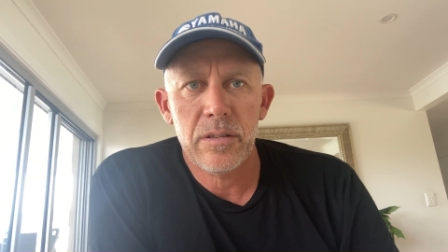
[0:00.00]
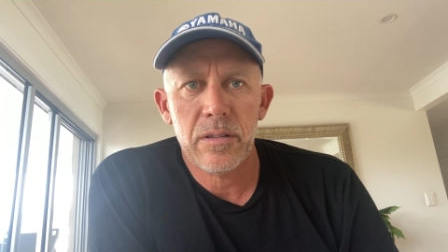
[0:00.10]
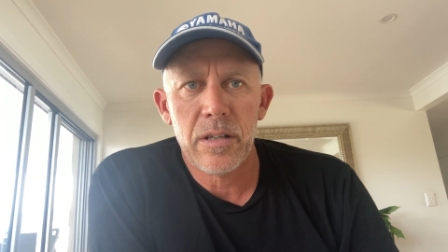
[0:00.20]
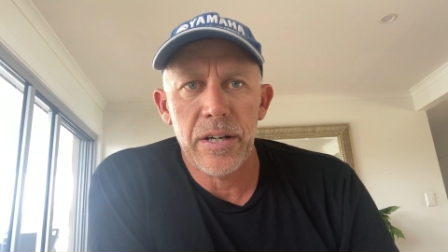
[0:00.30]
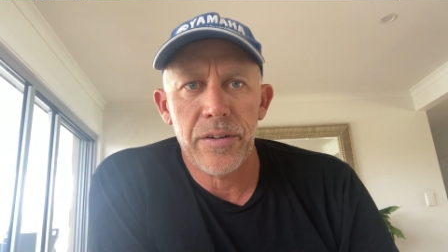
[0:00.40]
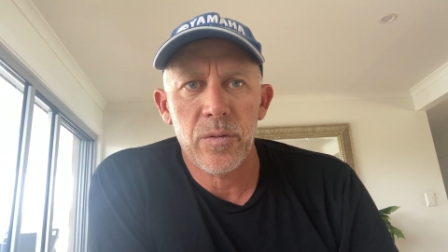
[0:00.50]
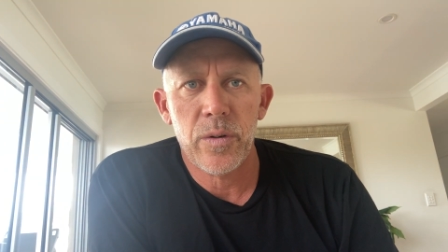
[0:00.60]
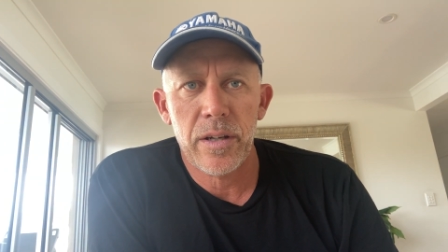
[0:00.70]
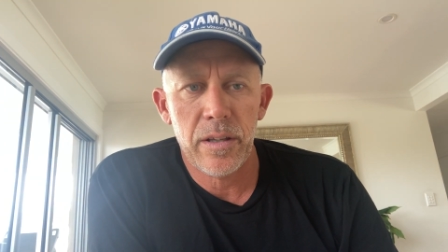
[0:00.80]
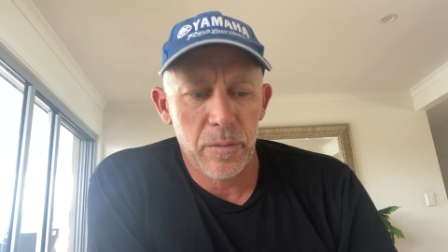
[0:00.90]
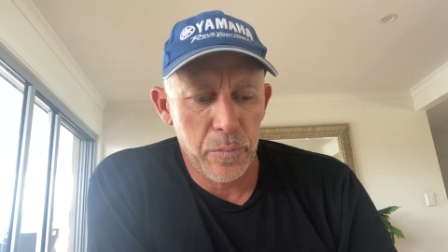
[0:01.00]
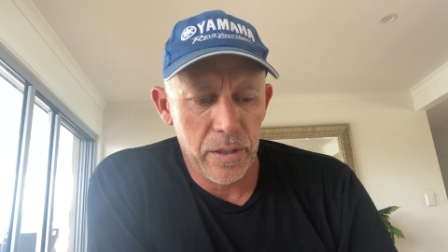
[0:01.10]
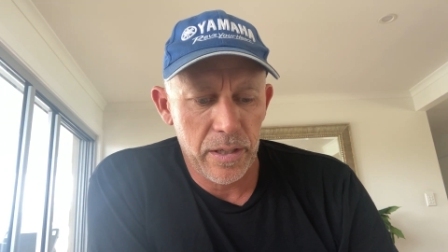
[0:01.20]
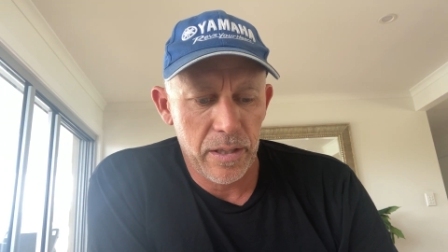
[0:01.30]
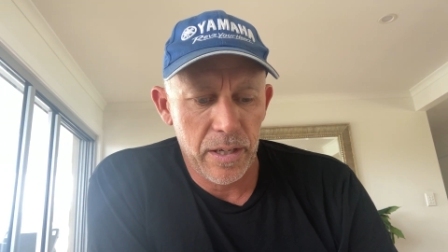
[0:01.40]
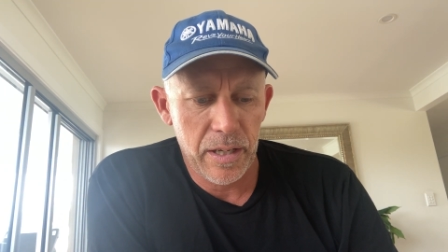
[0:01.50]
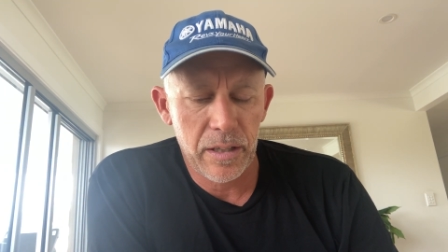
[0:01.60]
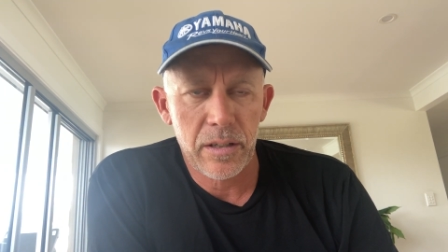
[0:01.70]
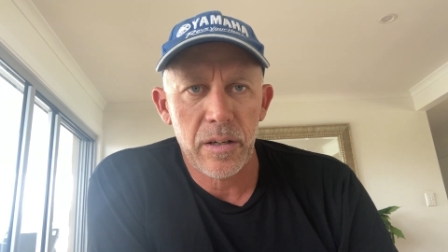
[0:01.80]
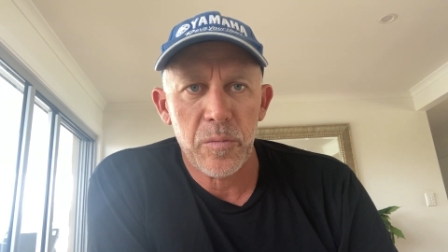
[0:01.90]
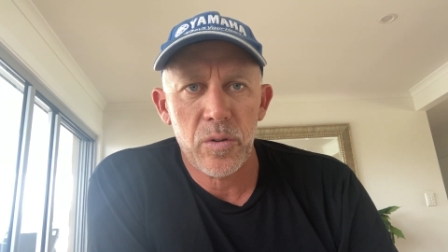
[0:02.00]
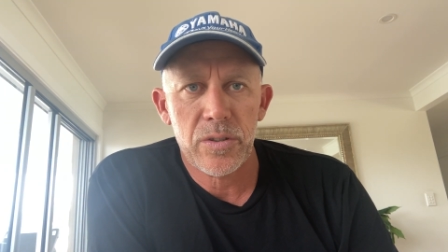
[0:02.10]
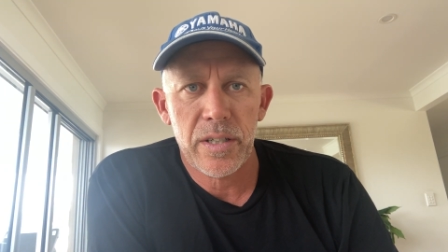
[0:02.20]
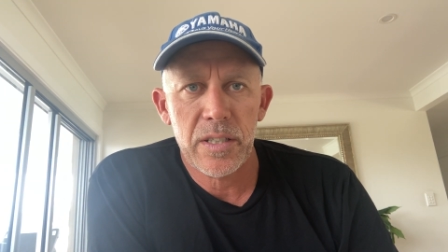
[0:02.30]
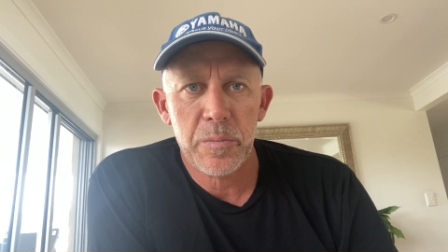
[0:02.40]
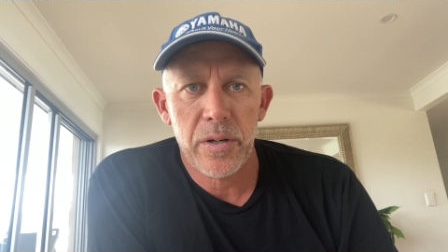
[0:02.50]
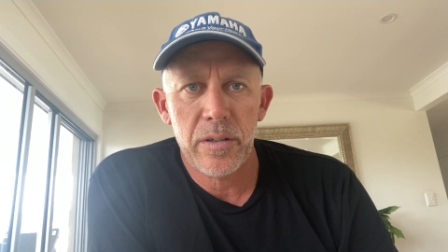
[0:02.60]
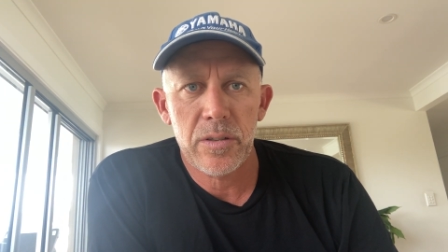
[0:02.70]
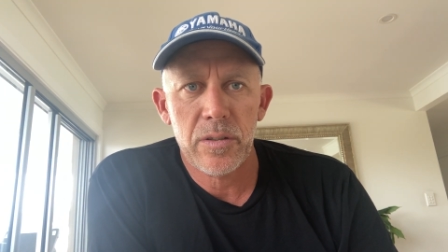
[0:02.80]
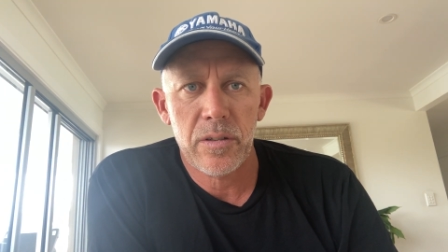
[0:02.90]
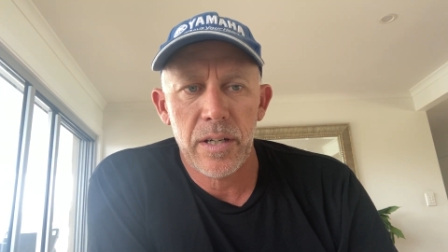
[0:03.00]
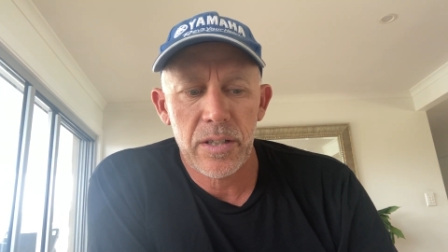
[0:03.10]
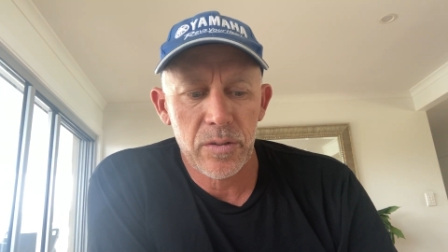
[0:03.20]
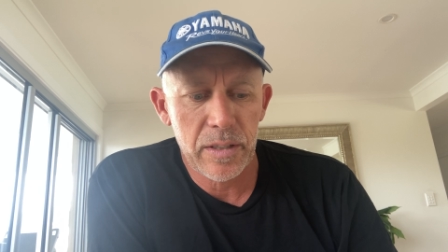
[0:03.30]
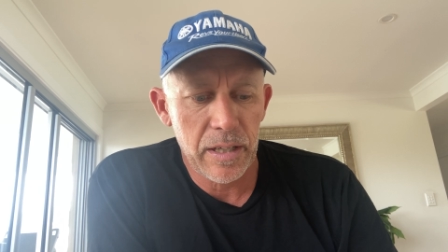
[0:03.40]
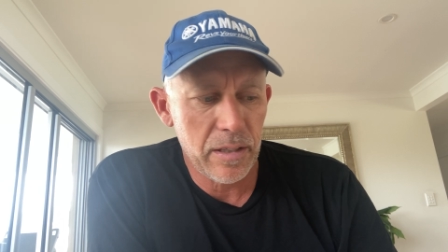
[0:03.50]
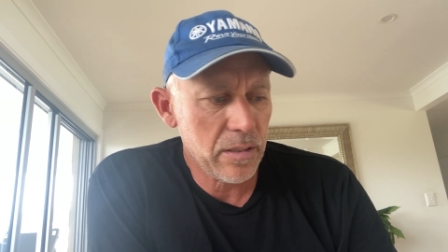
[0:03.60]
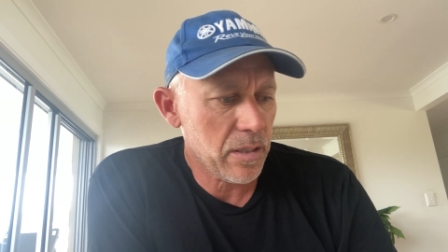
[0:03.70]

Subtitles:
clear of the water, the brighter the day, go more transparent sort of natural colors.